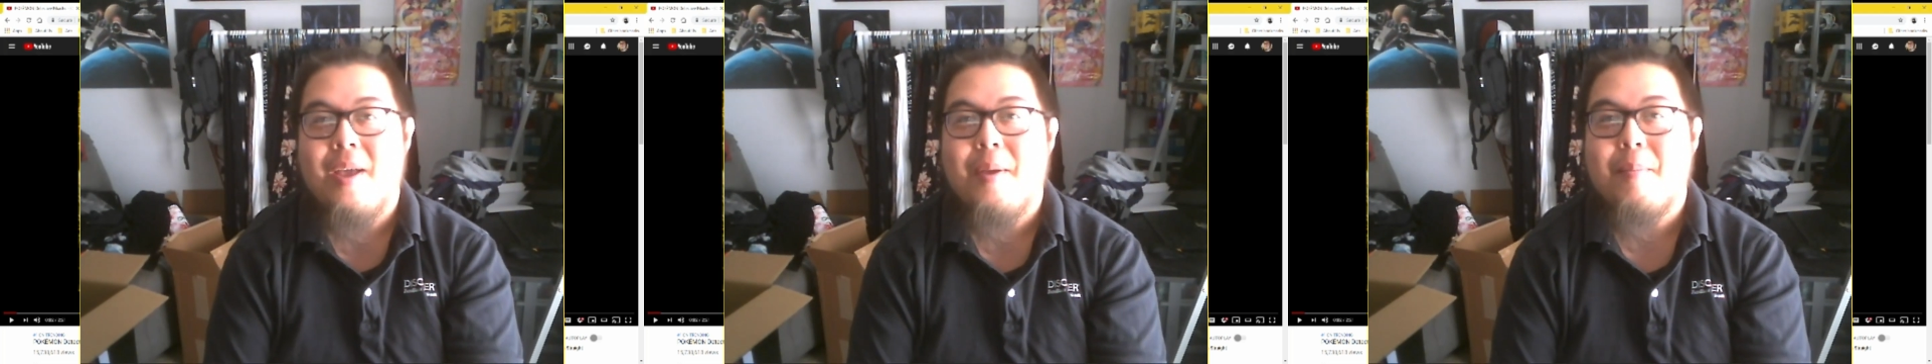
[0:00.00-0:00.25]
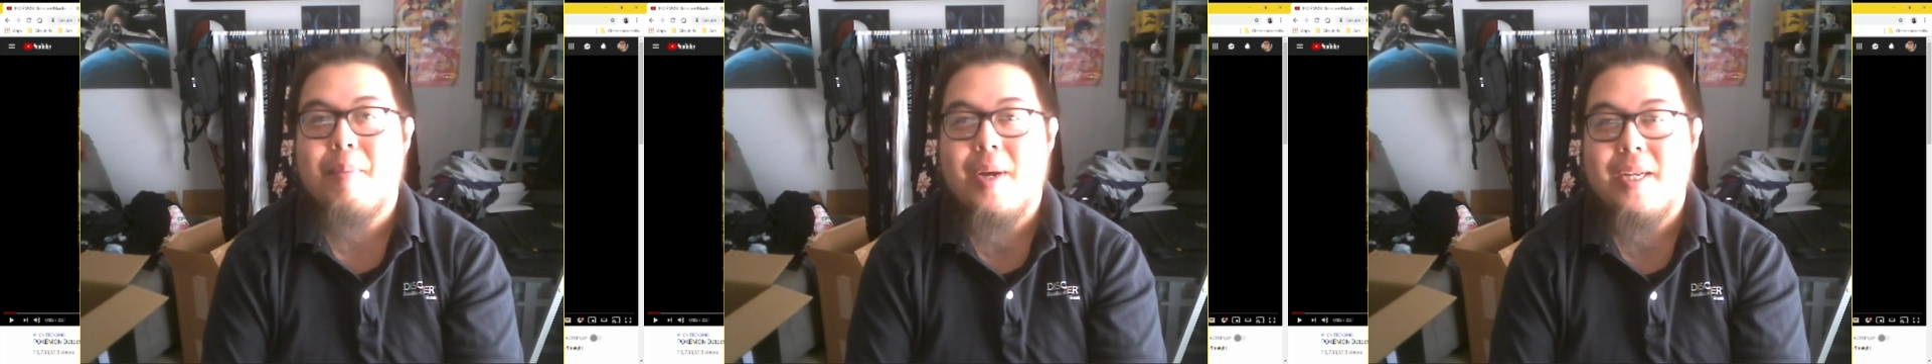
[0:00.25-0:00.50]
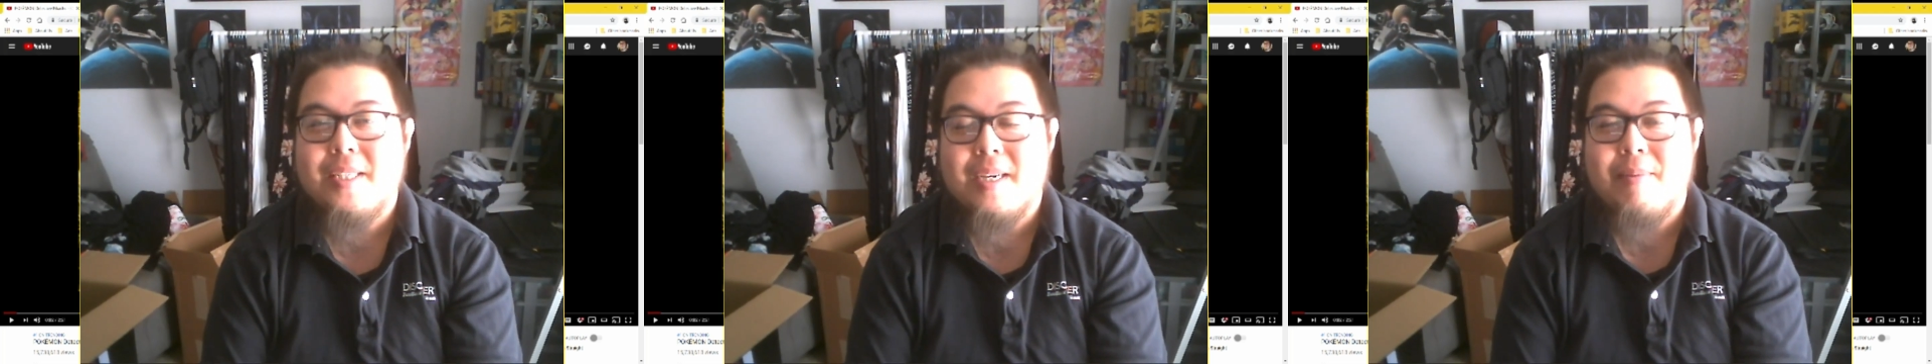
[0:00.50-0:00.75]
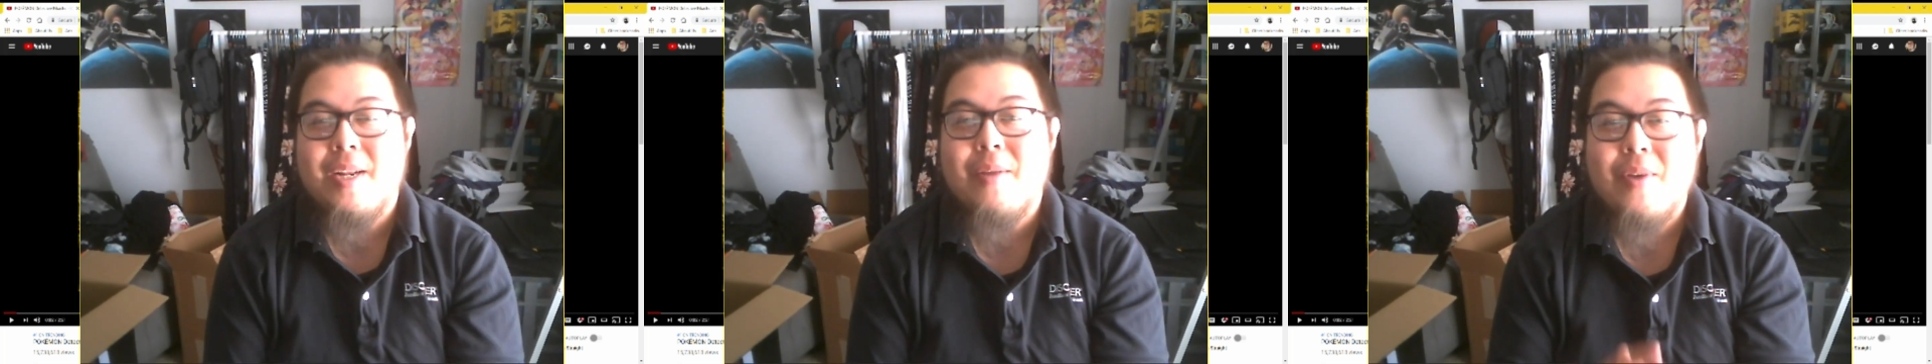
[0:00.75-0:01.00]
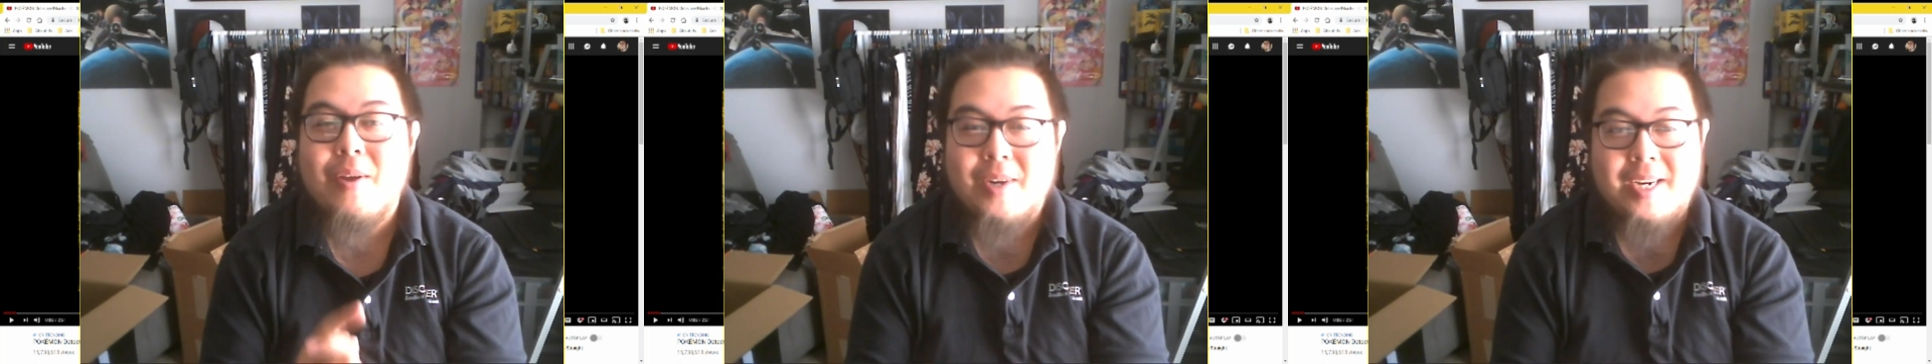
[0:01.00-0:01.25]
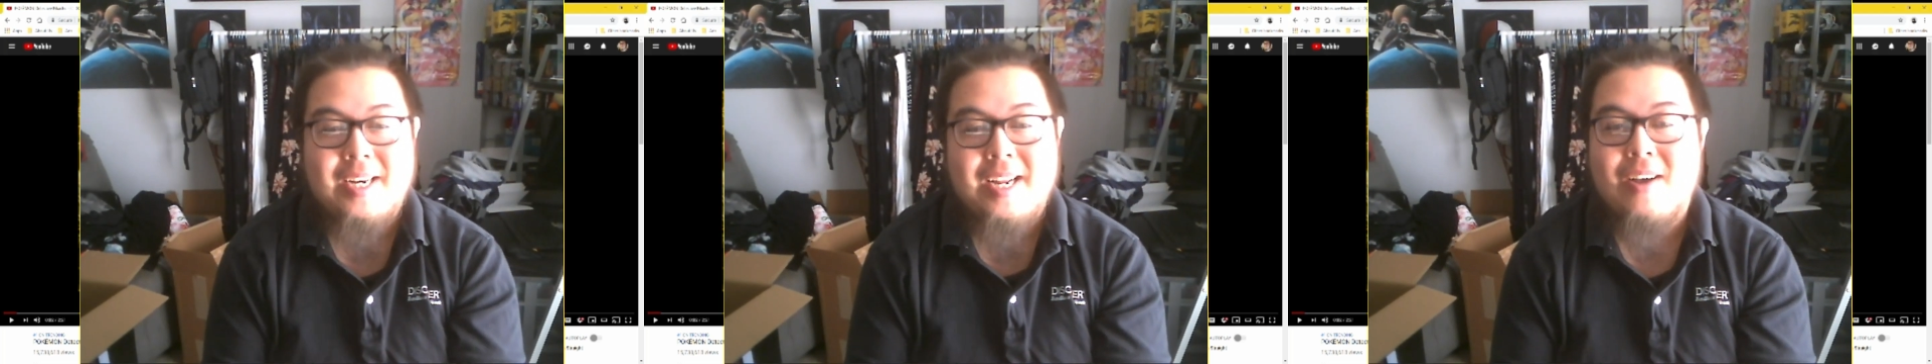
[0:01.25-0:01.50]
But um, anyway,
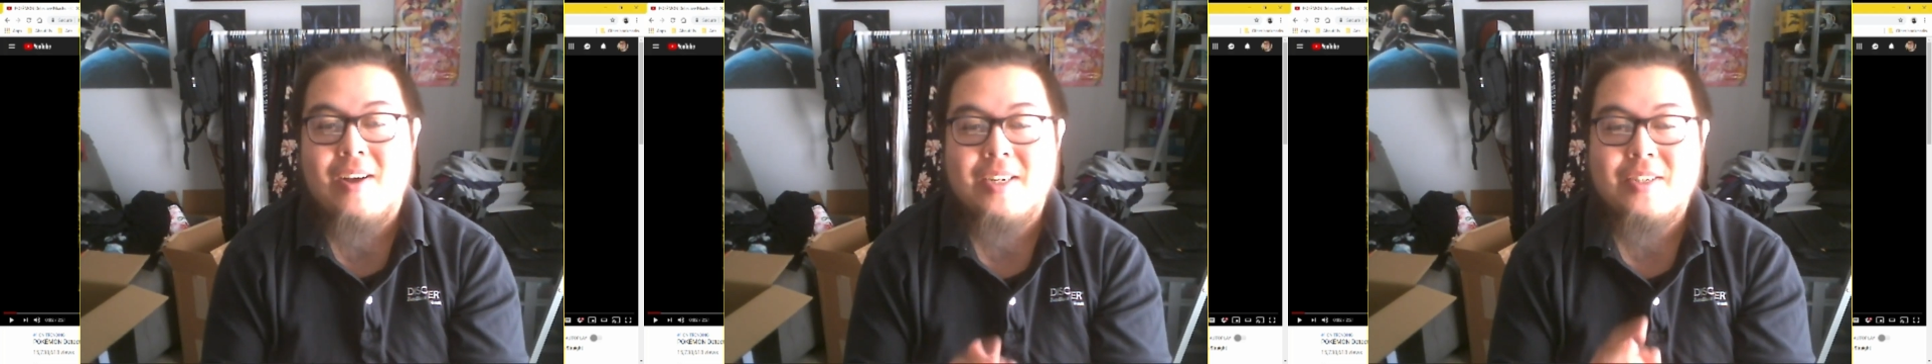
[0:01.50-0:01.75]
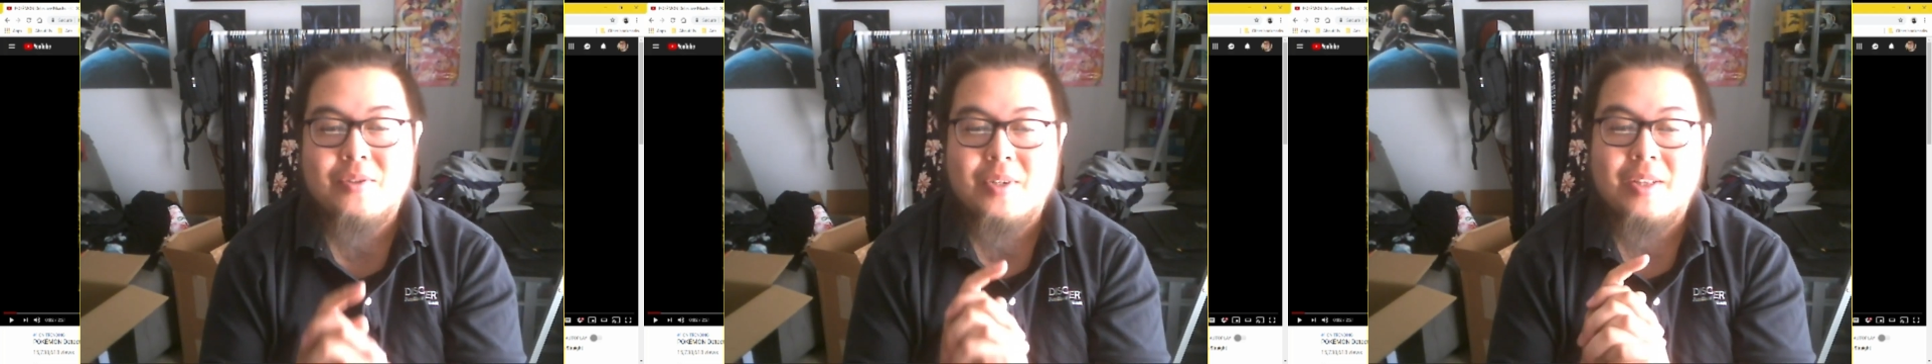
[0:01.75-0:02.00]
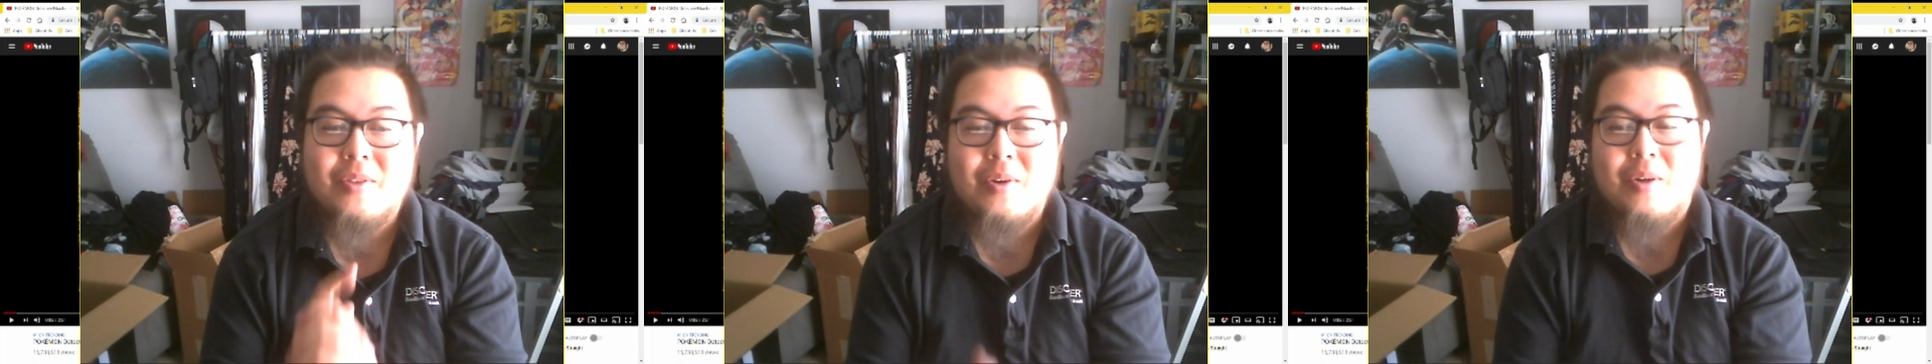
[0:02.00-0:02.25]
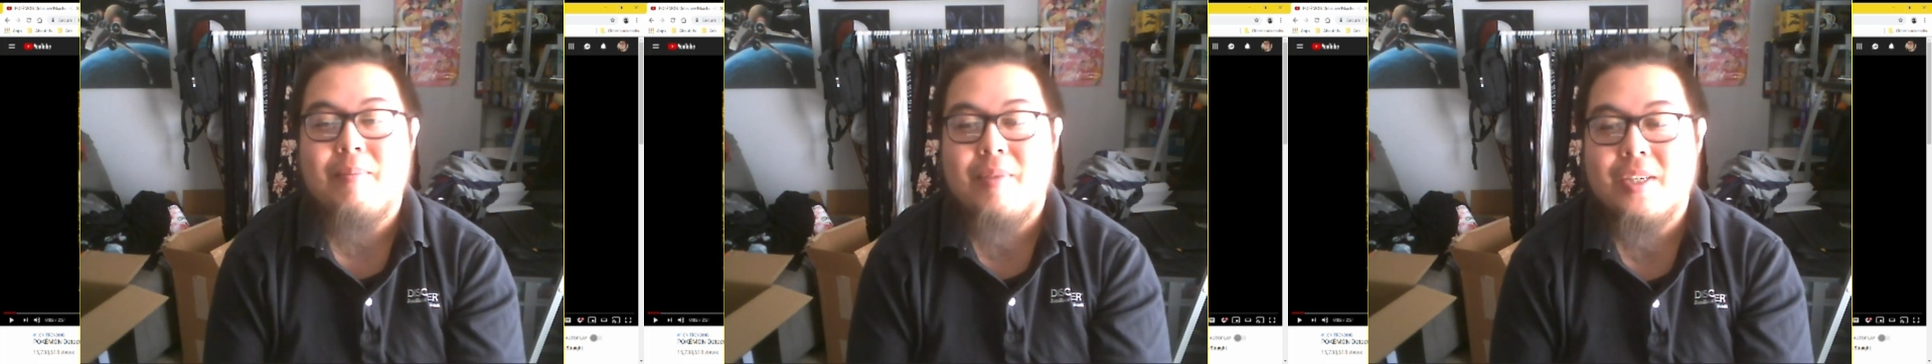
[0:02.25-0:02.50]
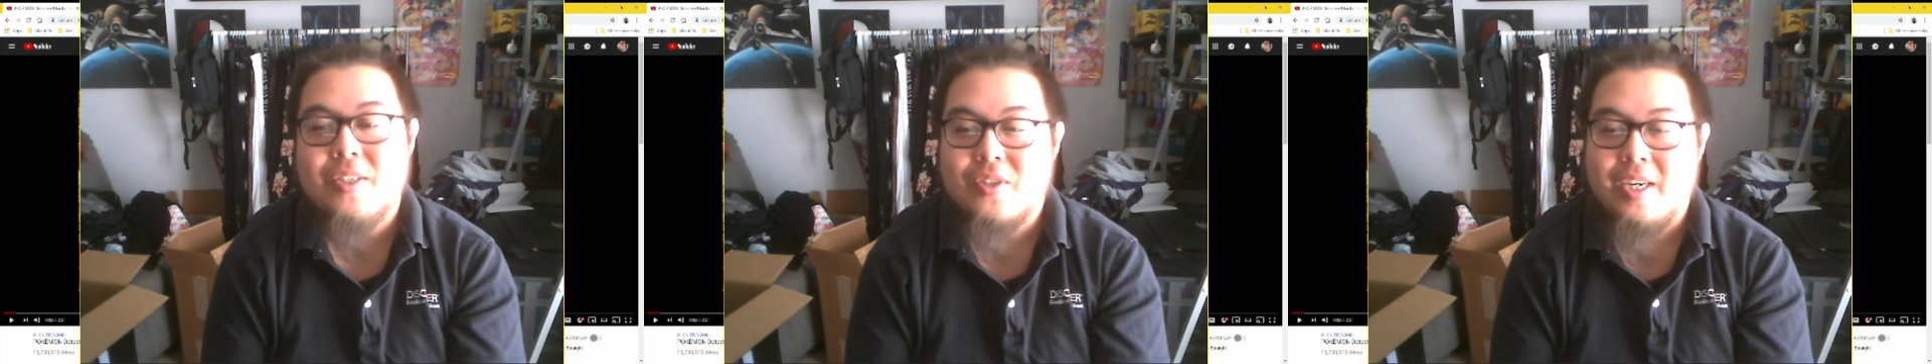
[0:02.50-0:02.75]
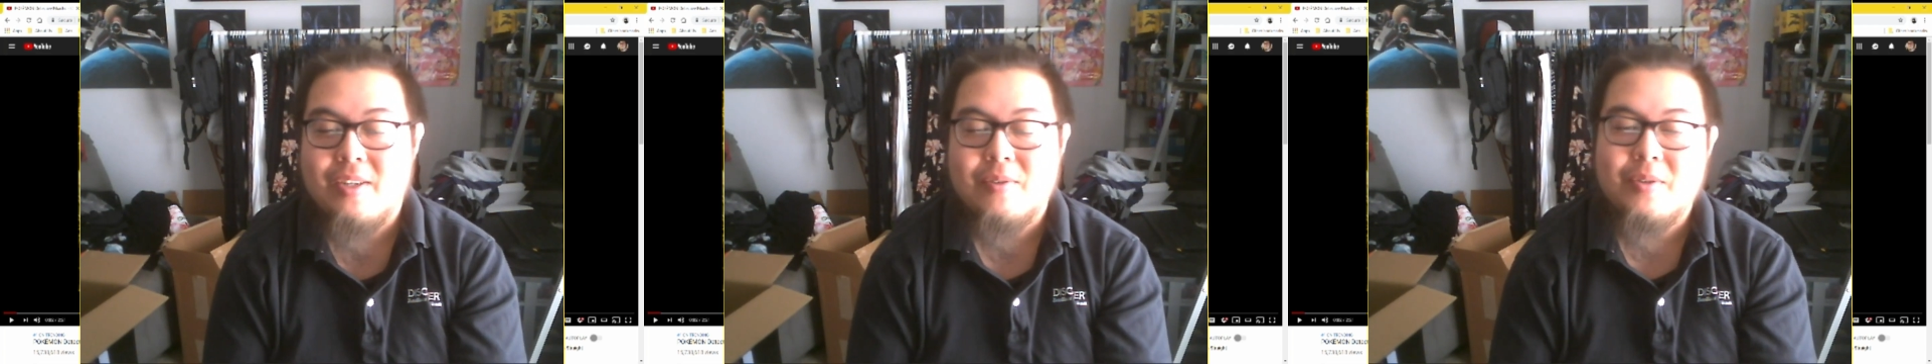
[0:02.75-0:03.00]
right now I just want to throw up this
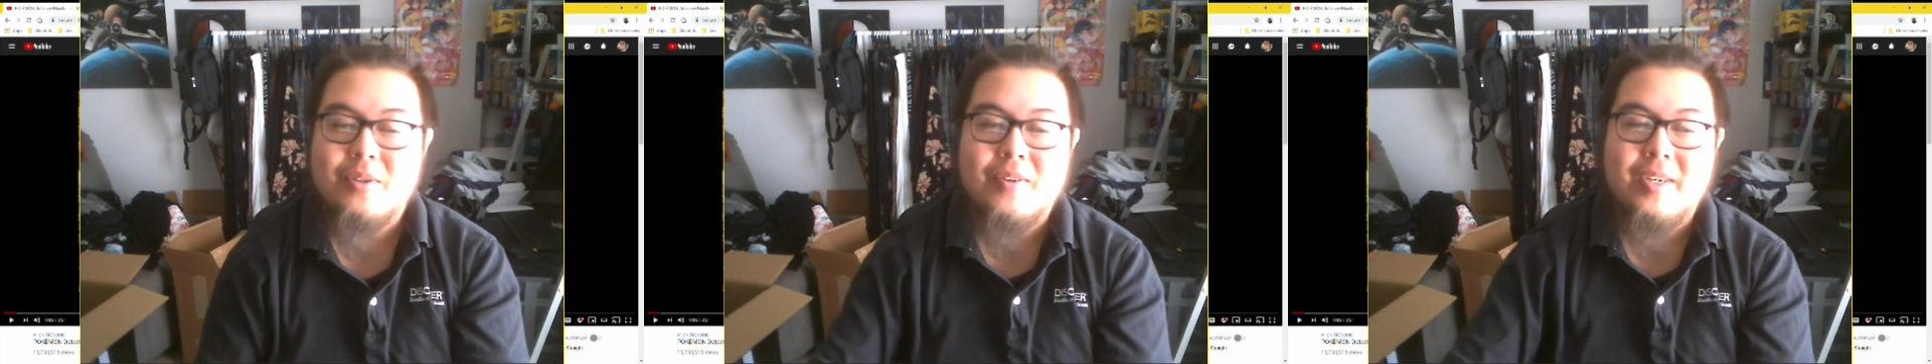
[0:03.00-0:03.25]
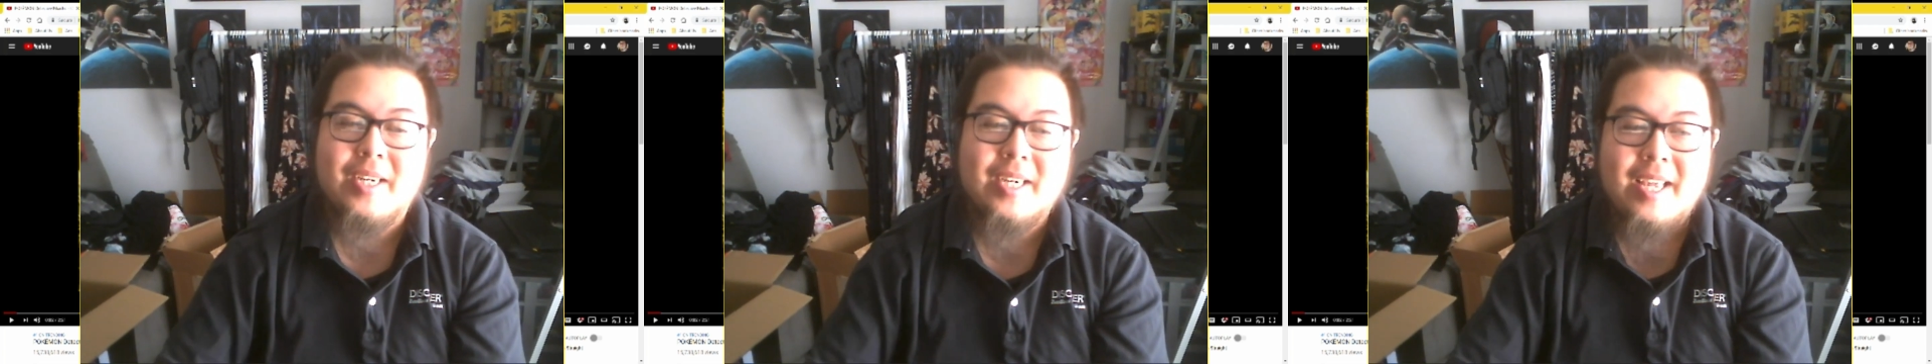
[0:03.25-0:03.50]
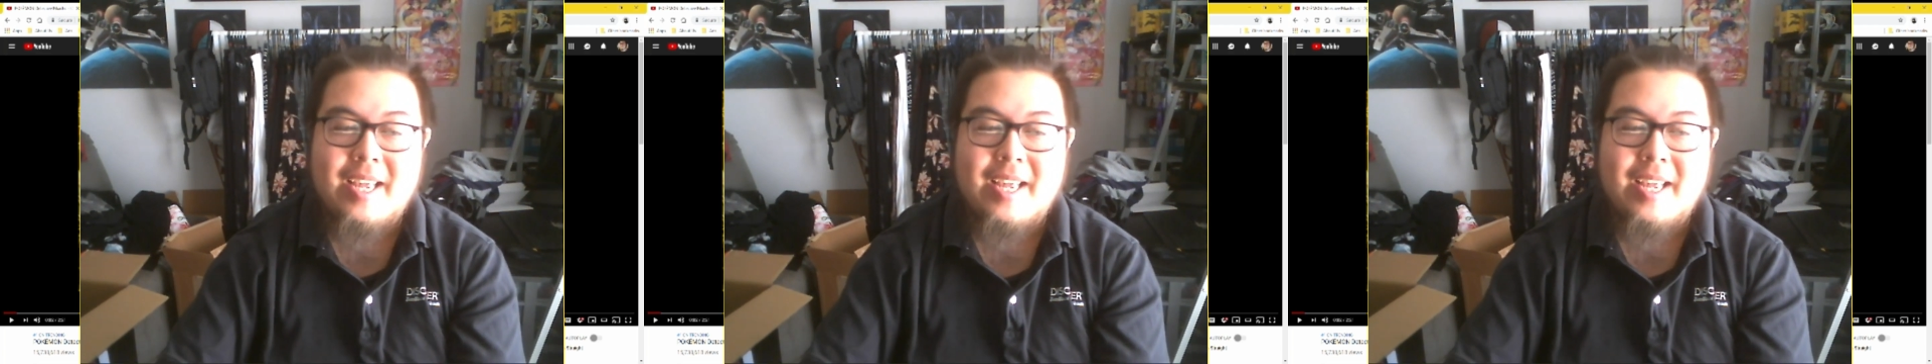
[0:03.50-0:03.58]
trailer real quick